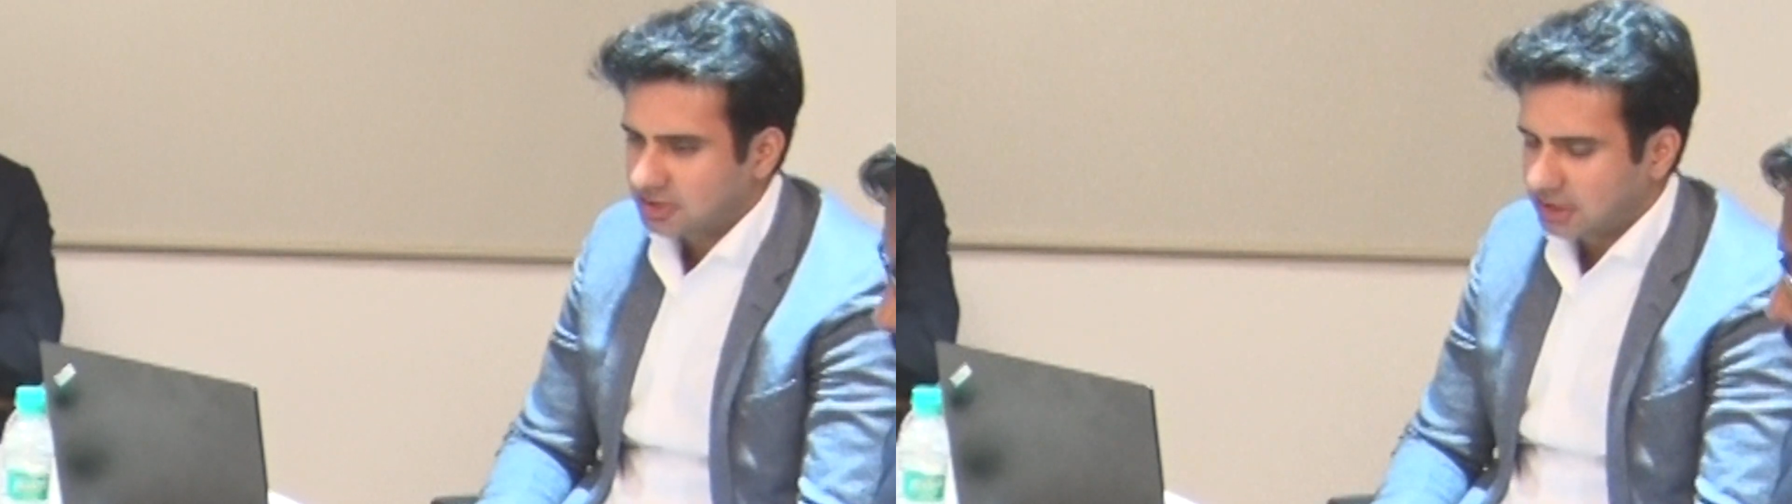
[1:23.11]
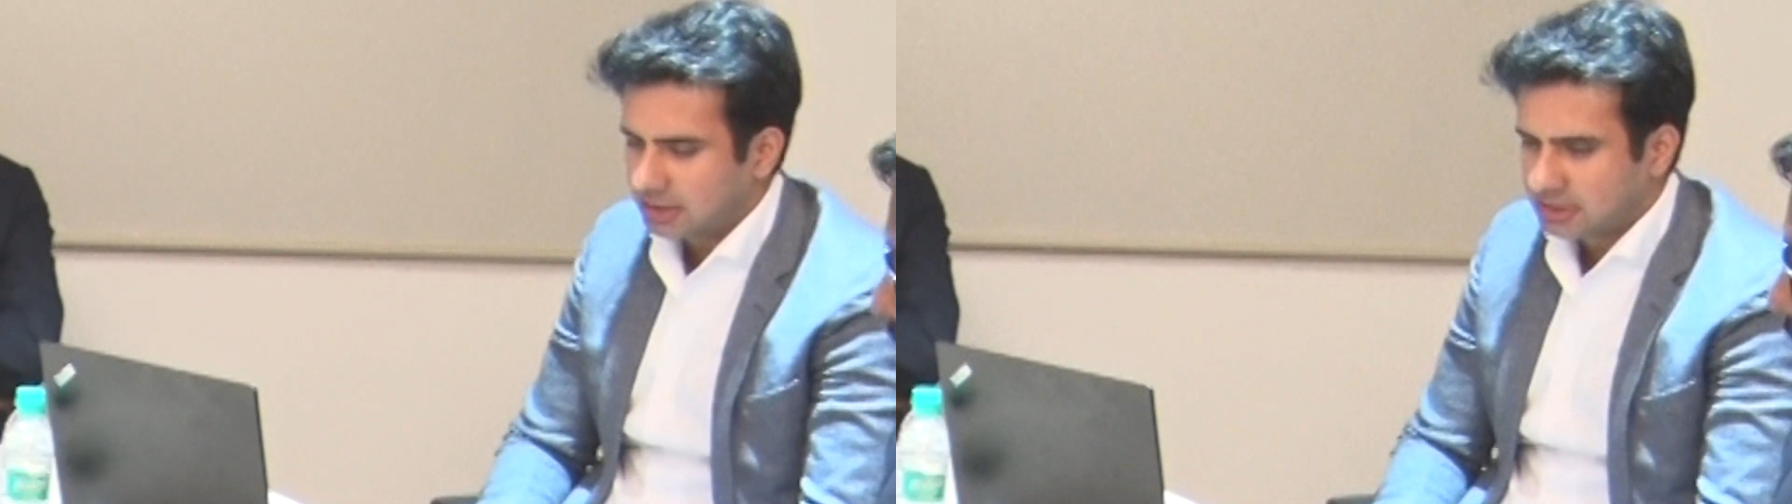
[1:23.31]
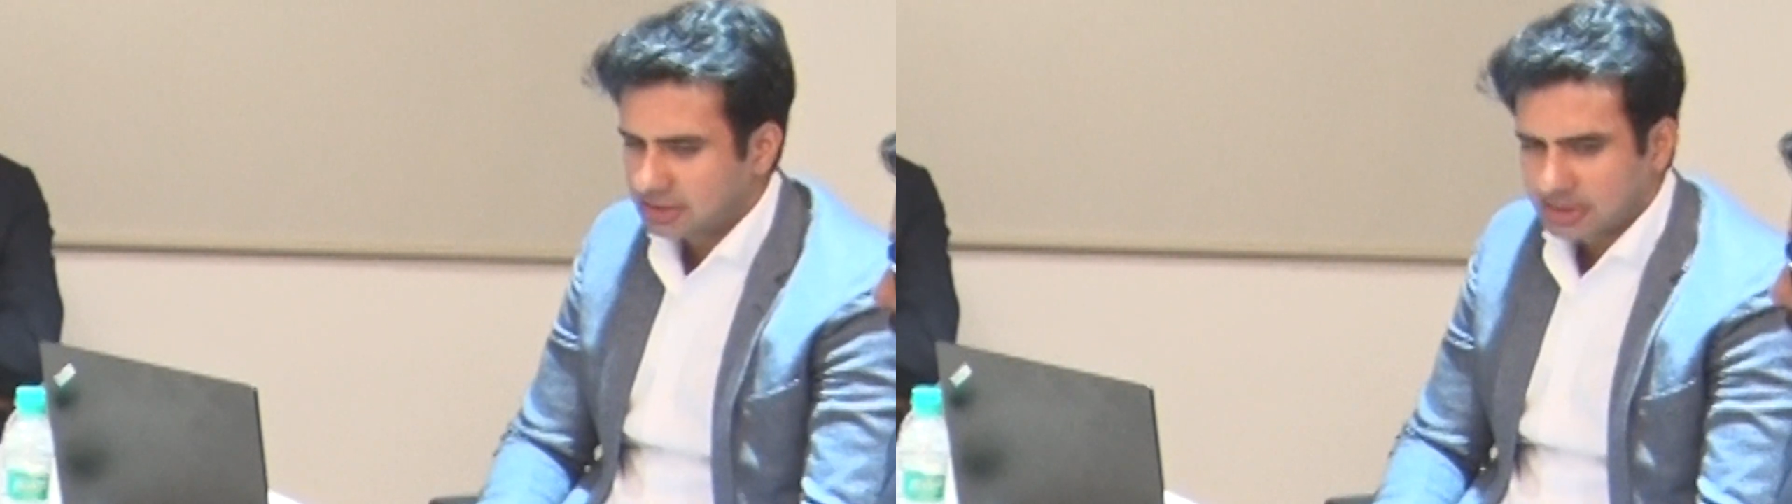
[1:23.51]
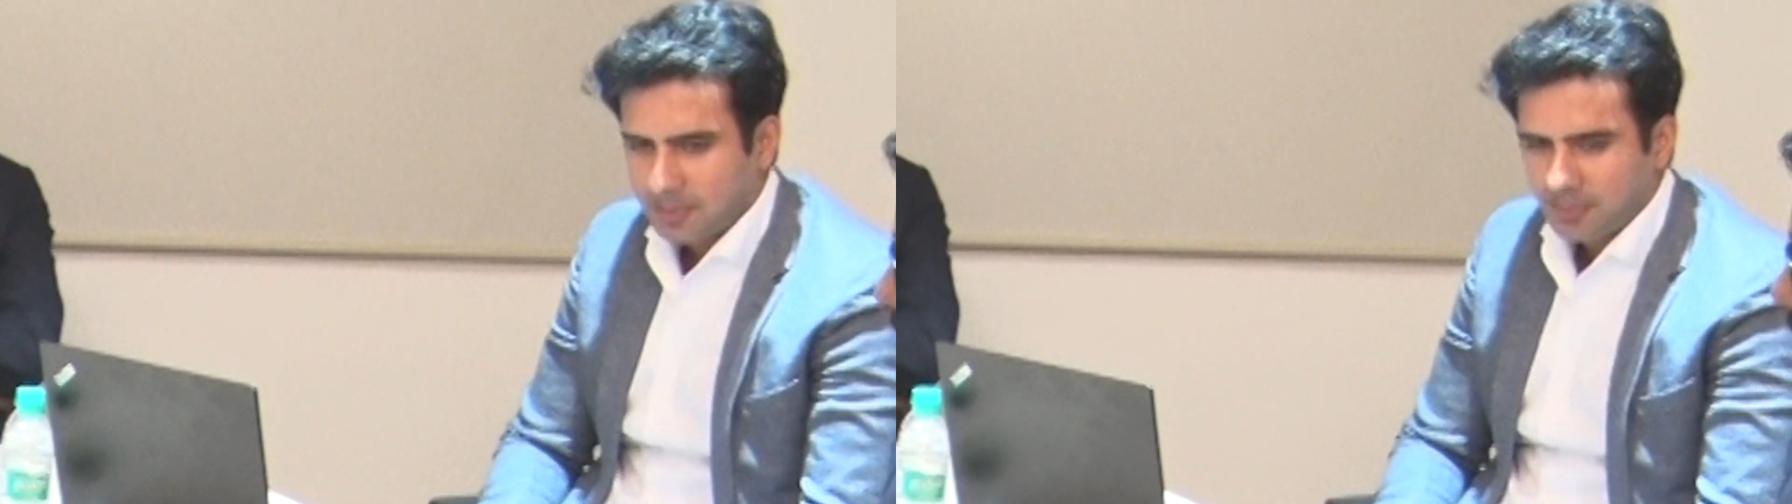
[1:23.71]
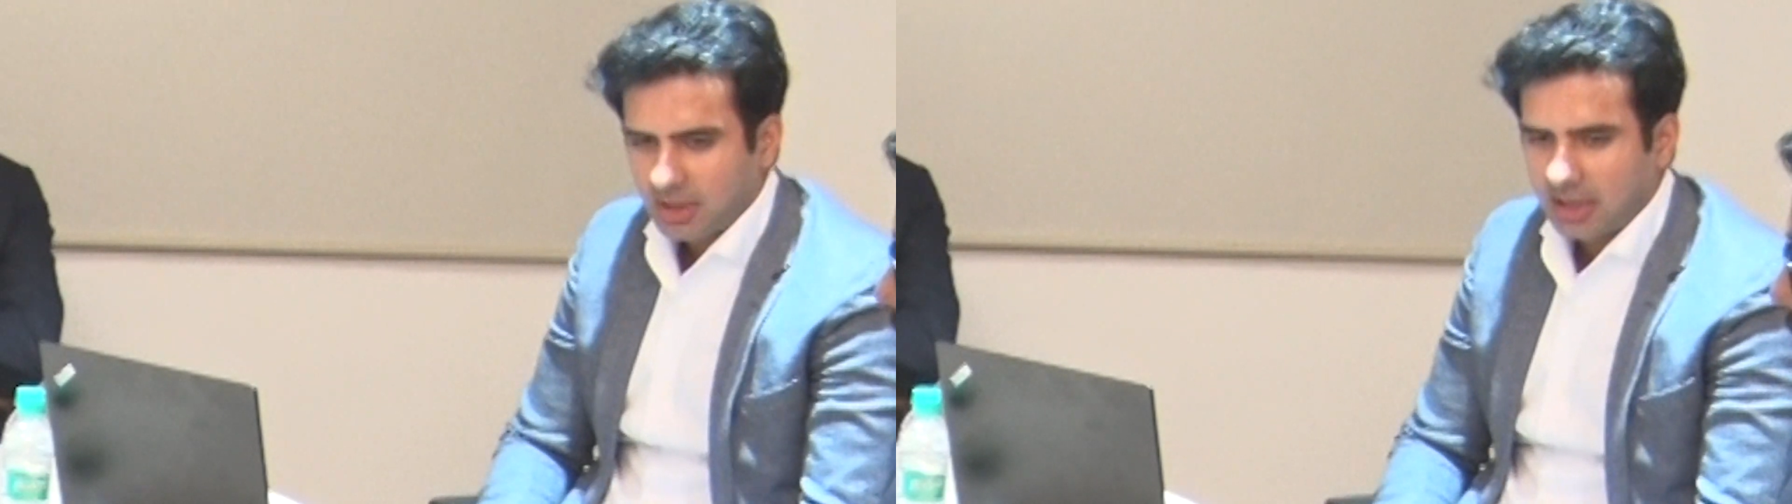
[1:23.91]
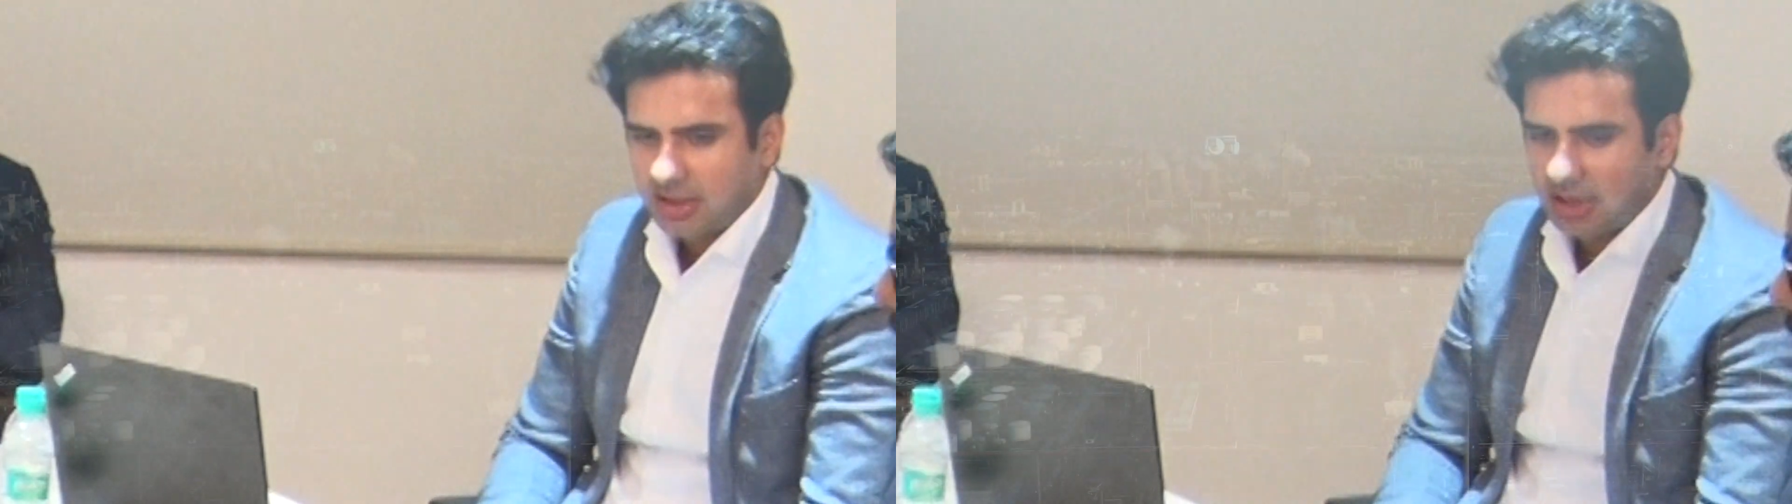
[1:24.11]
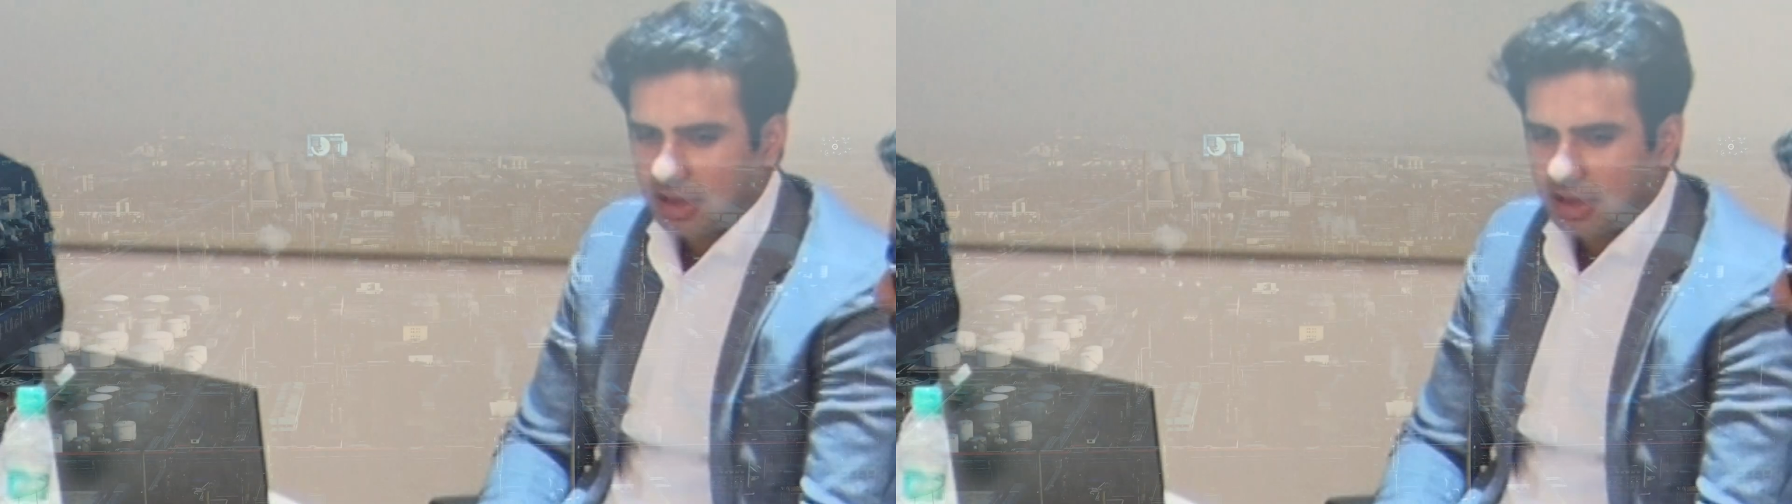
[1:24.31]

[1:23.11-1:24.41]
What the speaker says: leaders, and they